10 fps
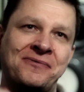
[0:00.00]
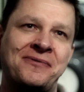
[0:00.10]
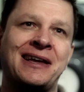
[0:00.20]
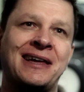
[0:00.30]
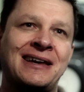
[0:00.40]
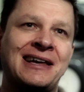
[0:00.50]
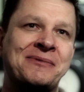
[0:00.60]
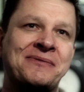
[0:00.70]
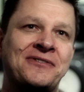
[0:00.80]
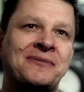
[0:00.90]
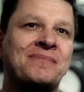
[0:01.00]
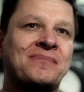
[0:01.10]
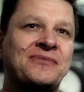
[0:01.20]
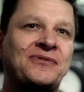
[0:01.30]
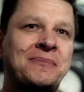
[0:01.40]
of reggae coming
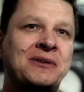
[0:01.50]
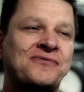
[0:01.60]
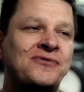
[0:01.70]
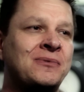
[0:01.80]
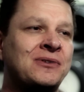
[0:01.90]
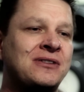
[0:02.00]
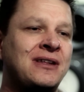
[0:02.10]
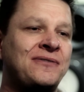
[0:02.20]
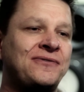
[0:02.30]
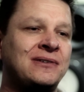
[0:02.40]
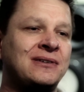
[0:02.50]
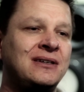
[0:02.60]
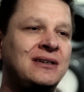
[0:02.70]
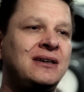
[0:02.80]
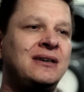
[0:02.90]
from his room and stuff, and
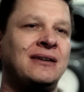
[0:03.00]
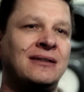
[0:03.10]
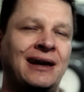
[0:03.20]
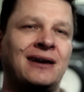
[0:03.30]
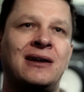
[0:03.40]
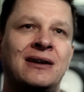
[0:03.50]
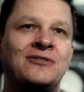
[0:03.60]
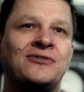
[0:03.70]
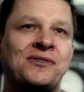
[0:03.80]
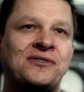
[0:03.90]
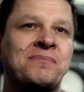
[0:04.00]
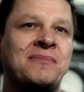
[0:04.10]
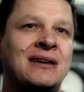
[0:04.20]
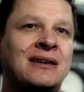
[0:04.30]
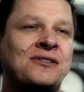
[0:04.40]
that kind of interested
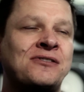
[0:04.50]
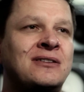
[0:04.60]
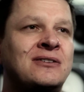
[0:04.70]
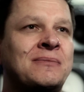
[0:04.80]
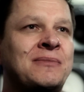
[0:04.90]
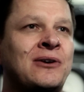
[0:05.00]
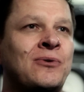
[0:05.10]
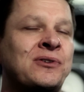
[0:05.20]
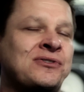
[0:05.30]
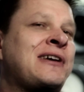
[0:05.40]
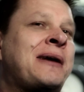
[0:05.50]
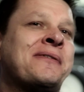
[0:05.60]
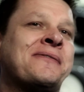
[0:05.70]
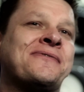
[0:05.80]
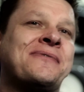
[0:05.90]
me. And I said to him, what's a
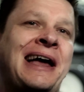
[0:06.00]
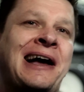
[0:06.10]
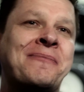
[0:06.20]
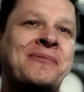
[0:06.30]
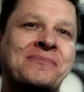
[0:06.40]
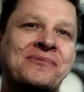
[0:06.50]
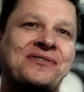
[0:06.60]
couple of albums